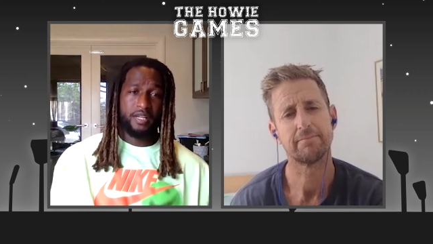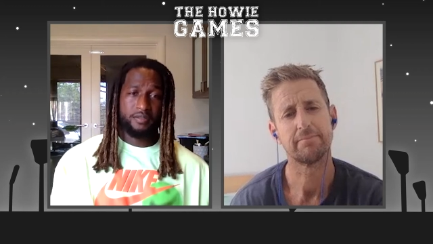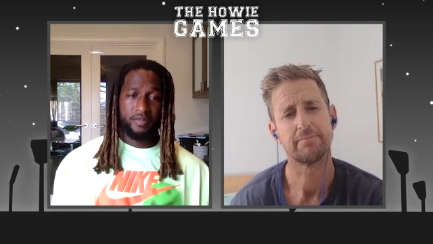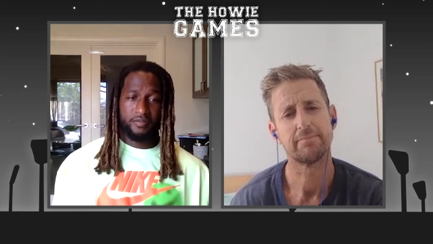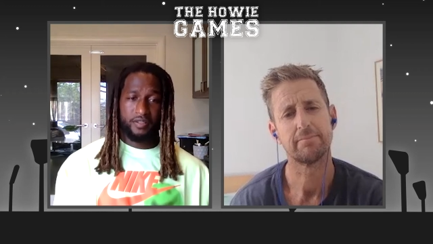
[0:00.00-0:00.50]

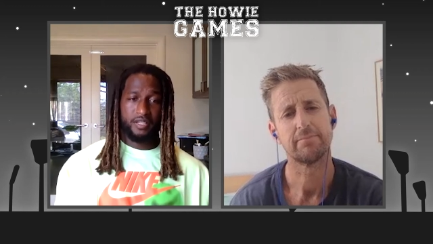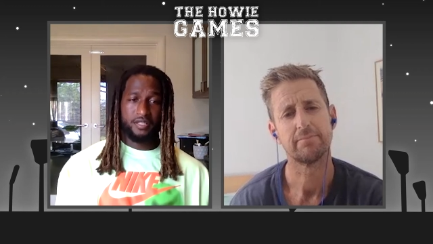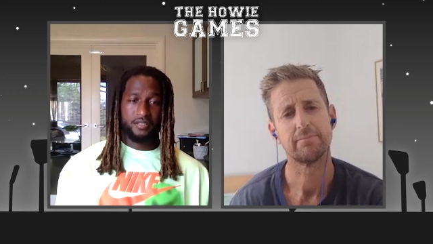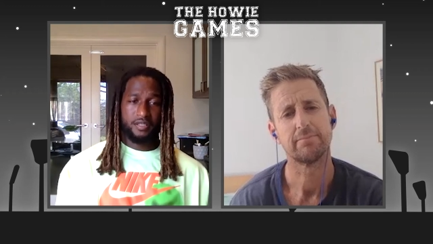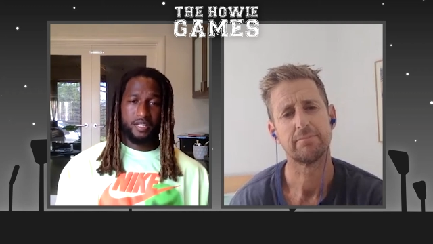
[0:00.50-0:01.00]
Speaker 1: back to my
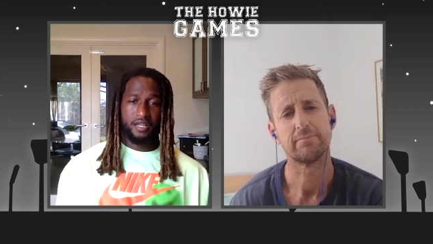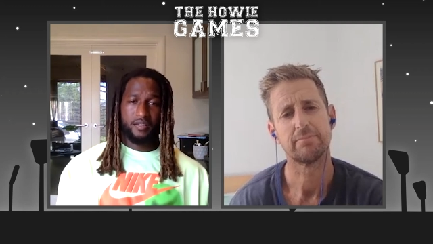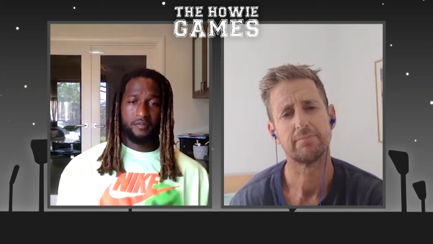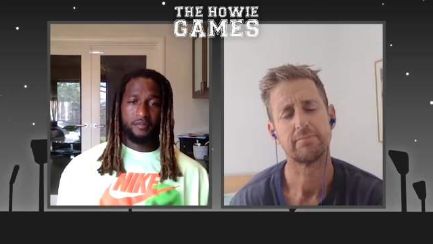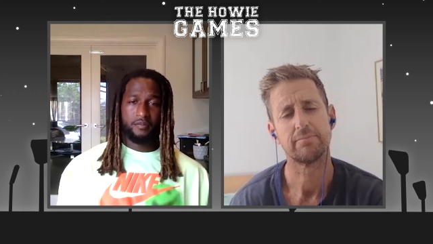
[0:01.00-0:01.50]
village,
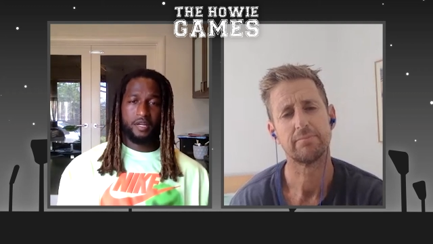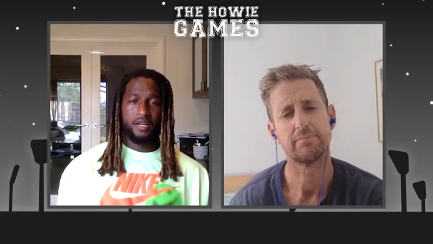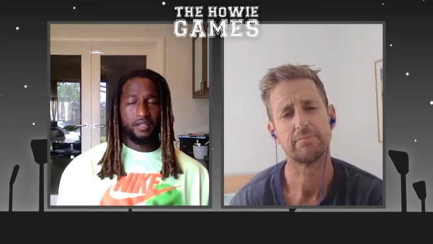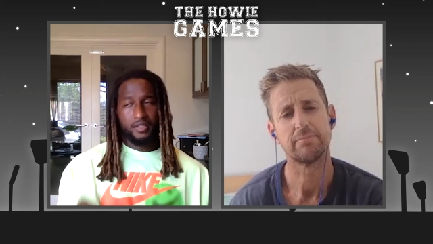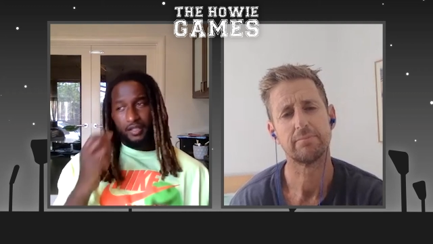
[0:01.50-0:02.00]
um, I,
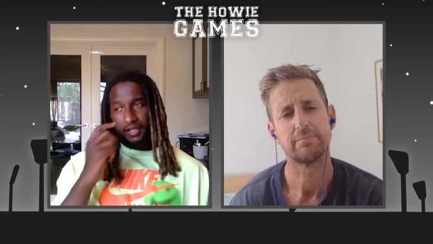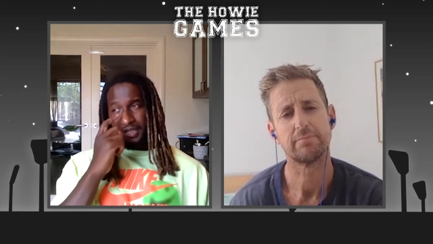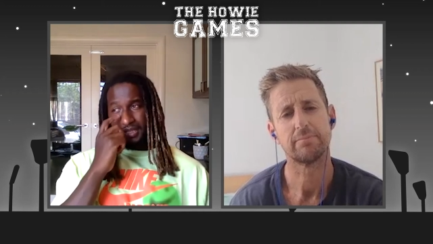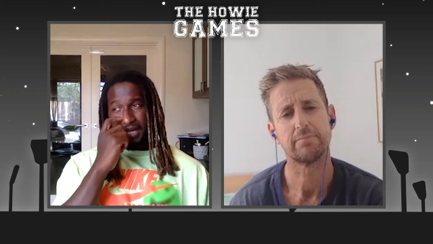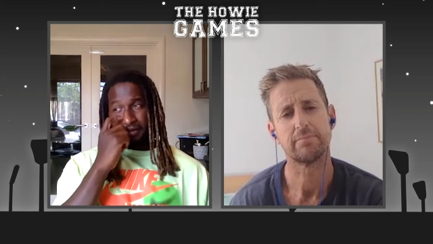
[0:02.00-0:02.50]

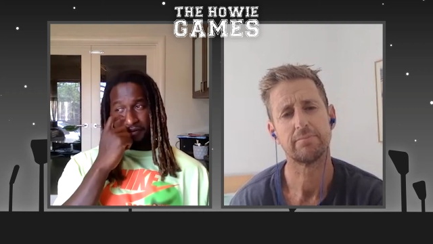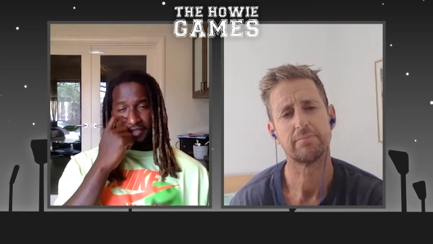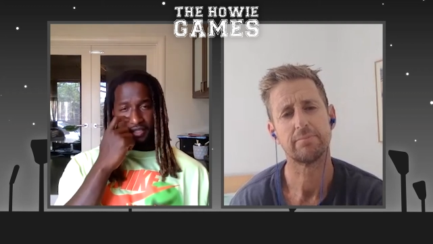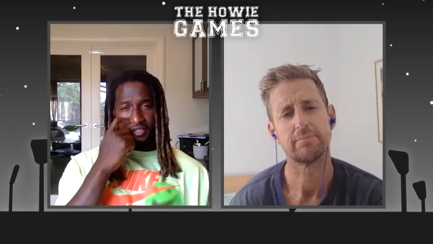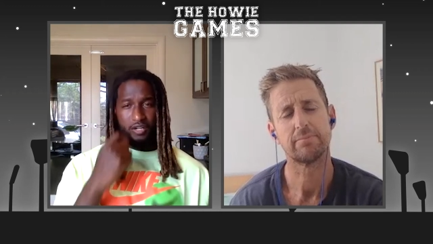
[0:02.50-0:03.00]
it's hard.
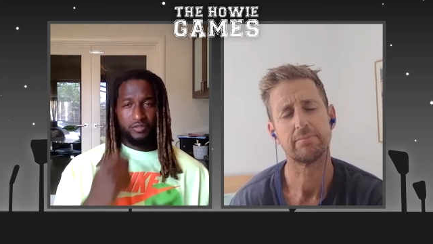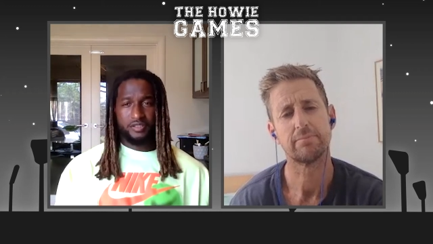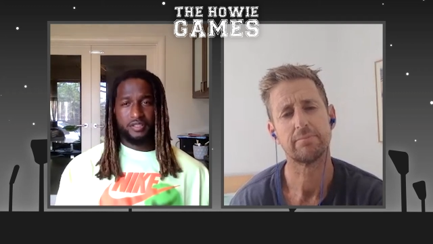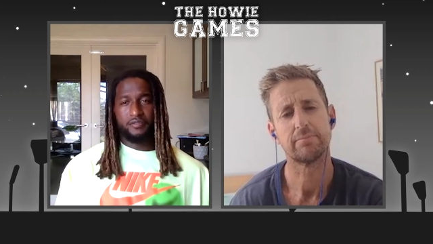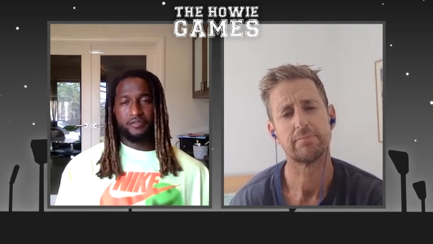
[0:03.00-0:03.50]
Fijian
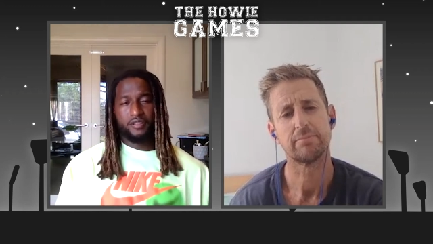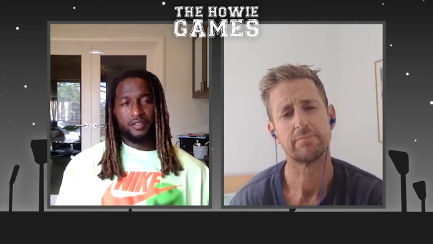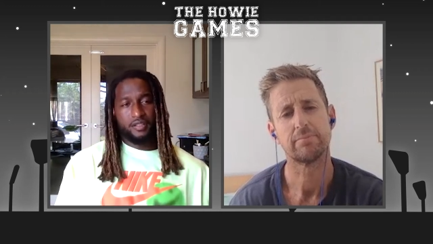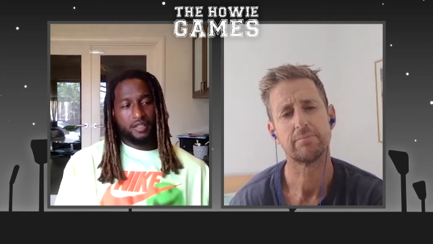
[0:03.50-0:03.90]
culture is different.